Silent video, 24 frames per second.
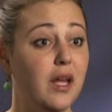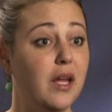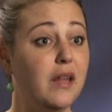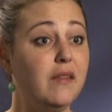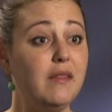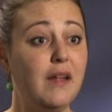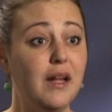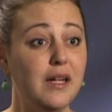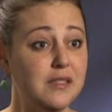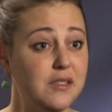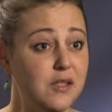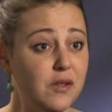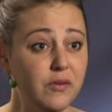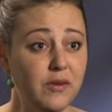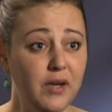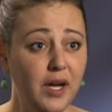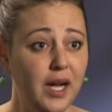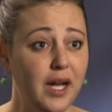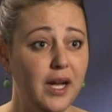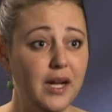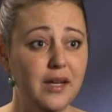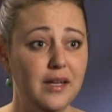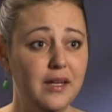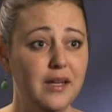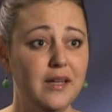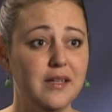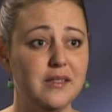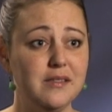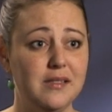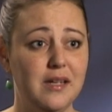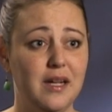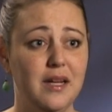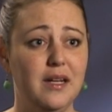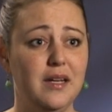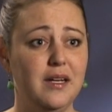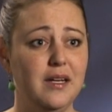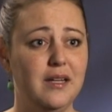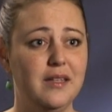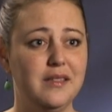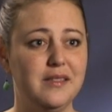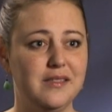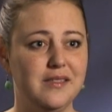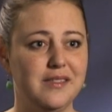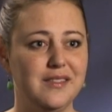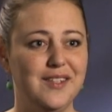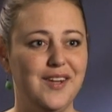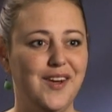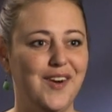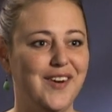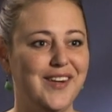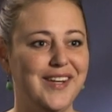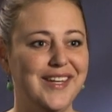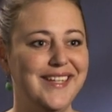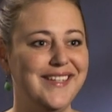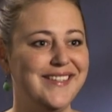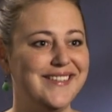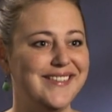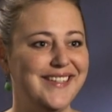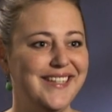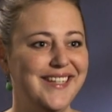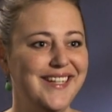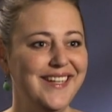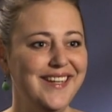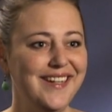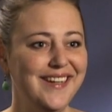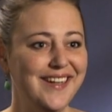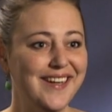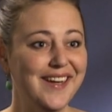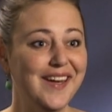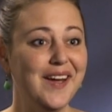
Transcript: and that's okay because it's not easy.